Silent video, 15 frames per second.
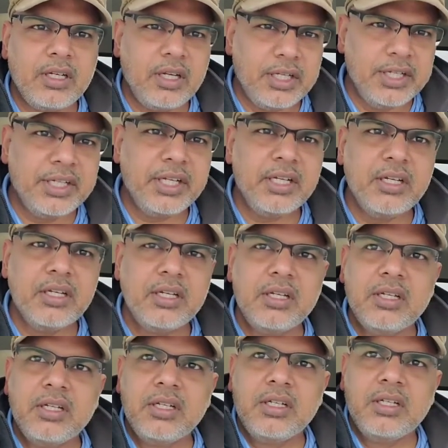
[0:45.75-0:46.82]
India,
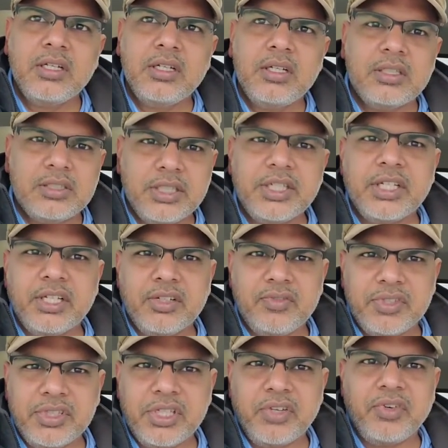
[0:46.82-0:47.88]
city
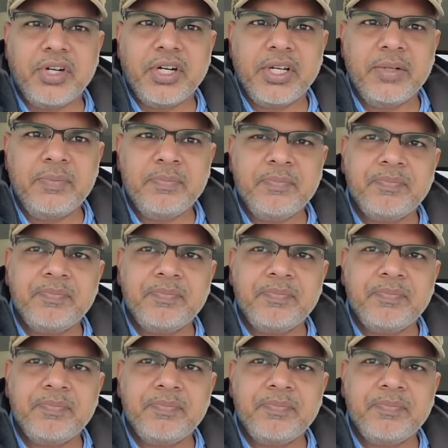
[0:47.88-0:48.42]
Vijayawada,